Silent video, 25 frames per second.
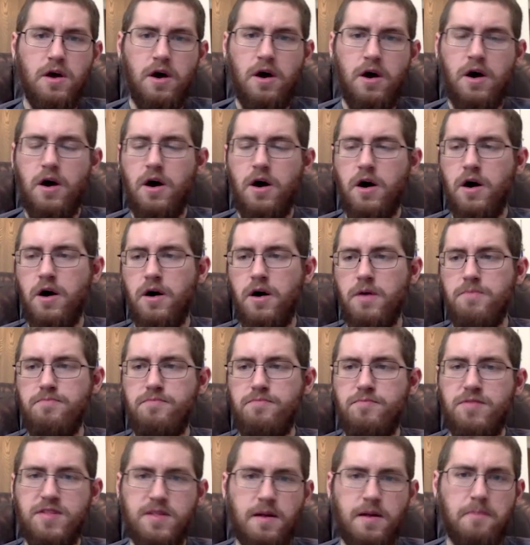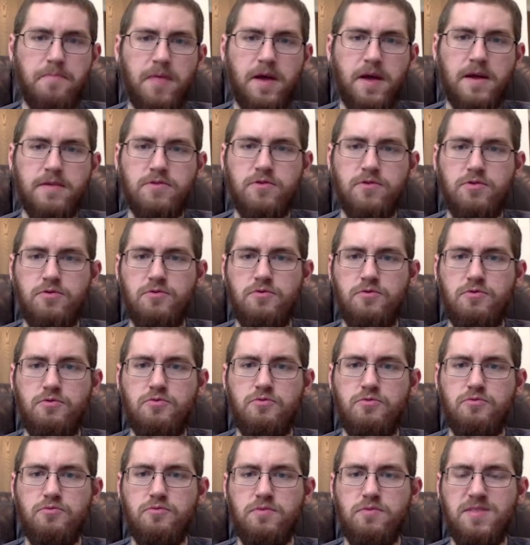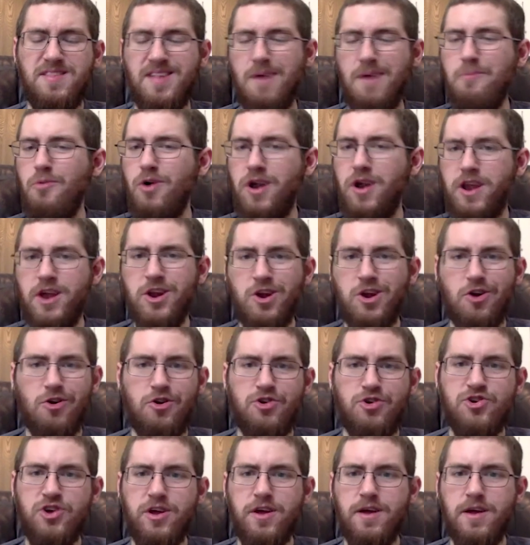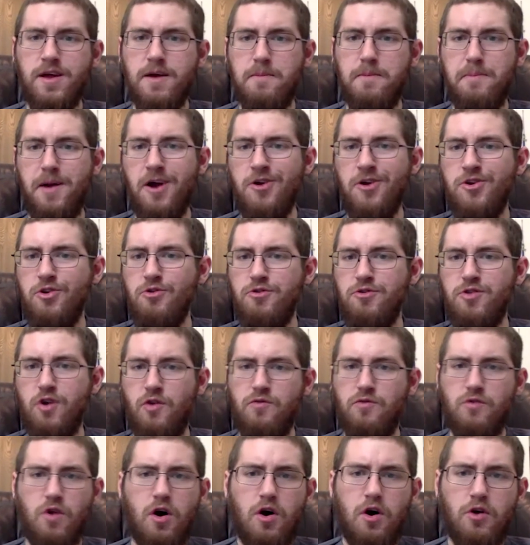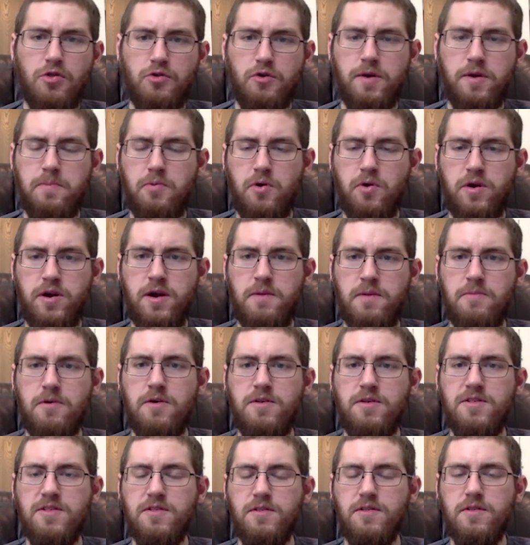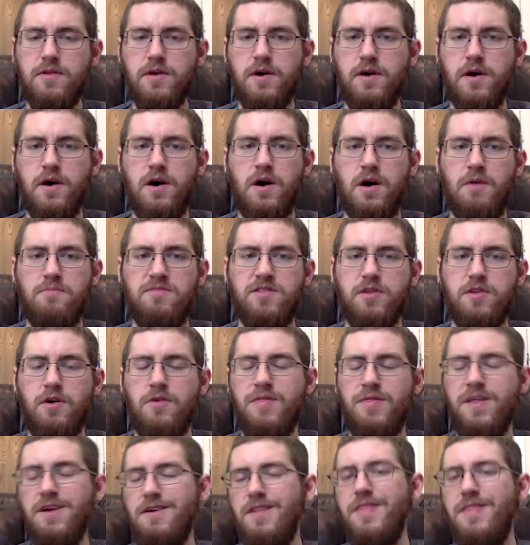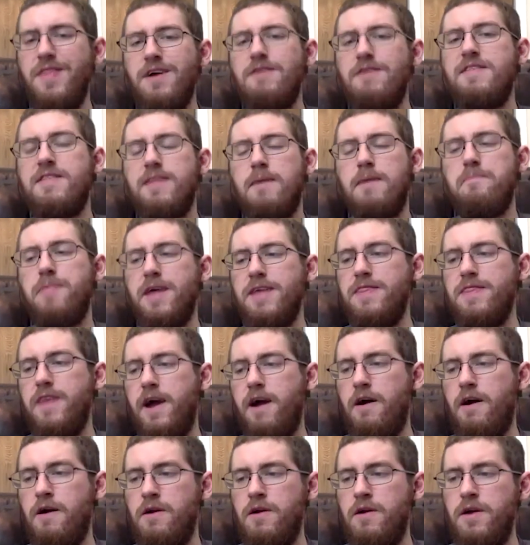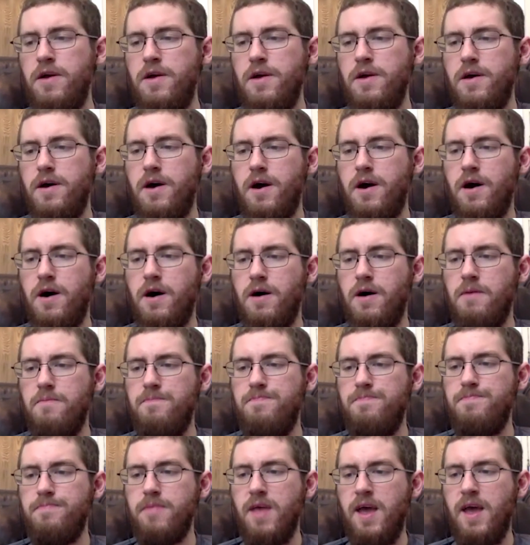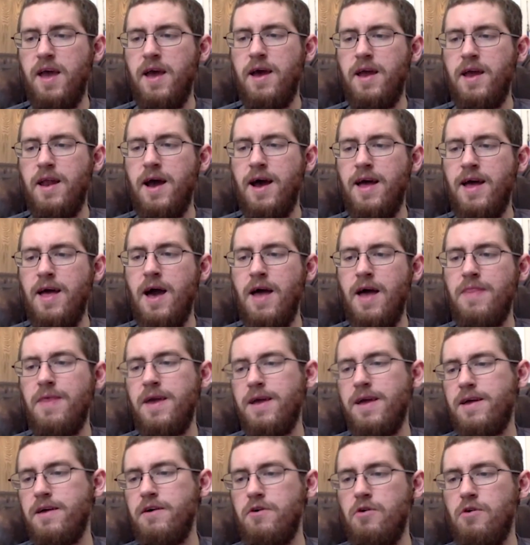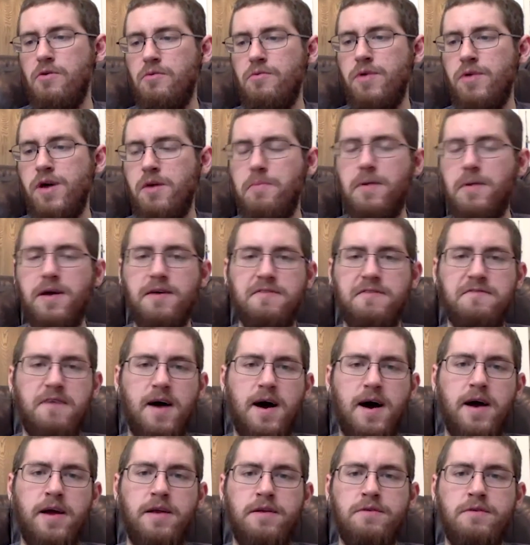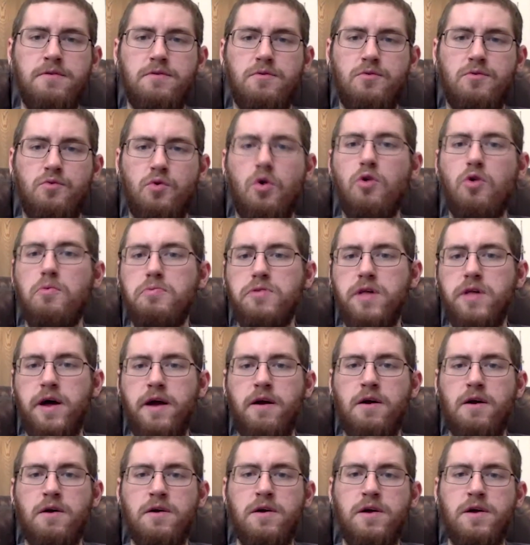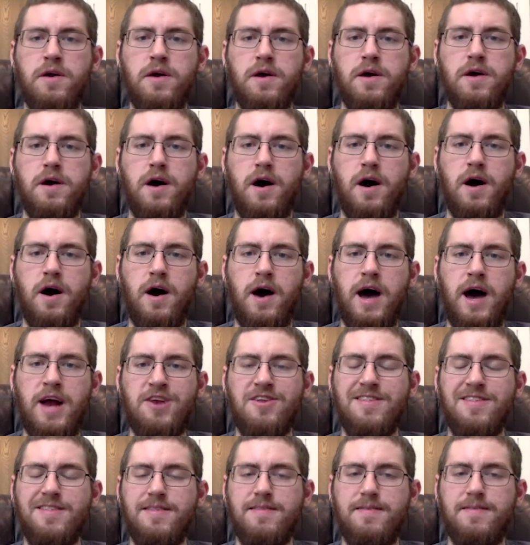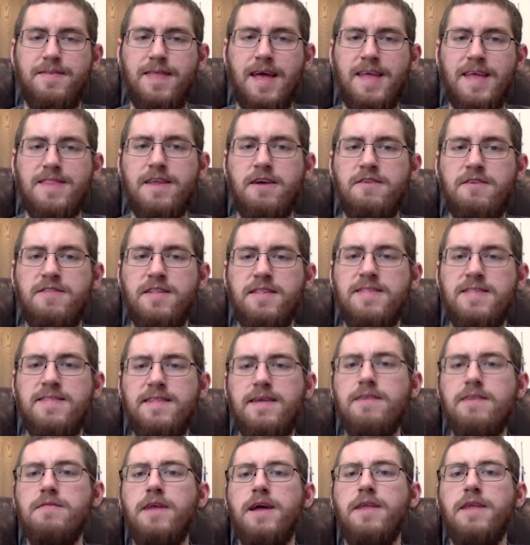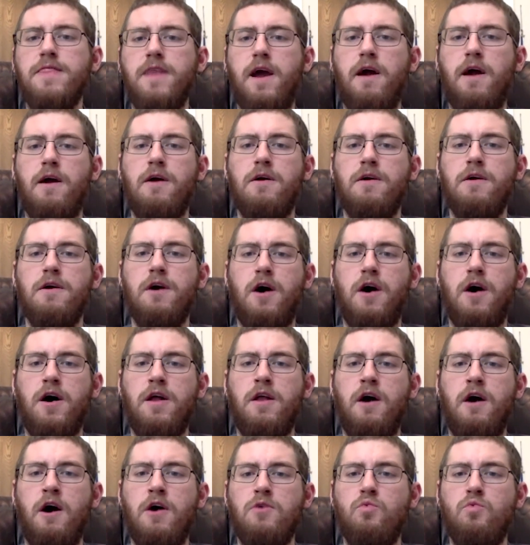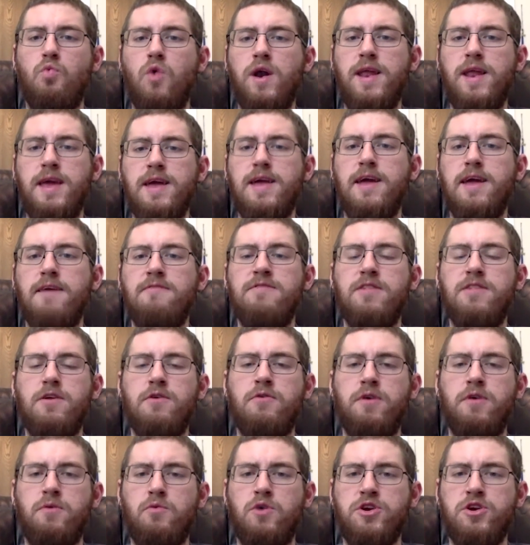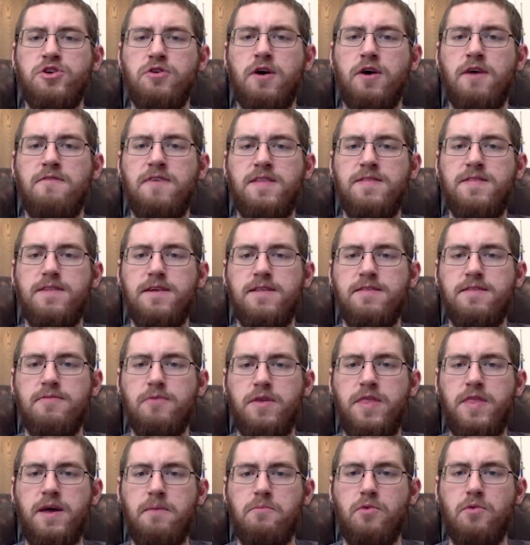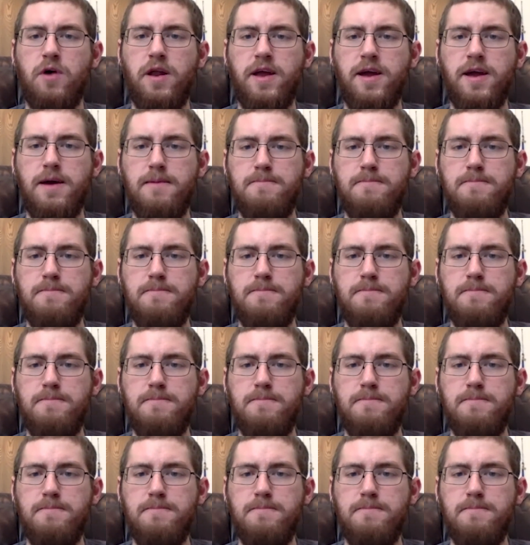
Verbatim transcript: uh, something to somewhat encouraging compared to its overall three point numbers. Um, so there there's something there, um, and I, I think he'll he'll be a fine role player. Uh, I just mm-hmm. think there's a ceiling there on on what he gives you and what your offense is with him running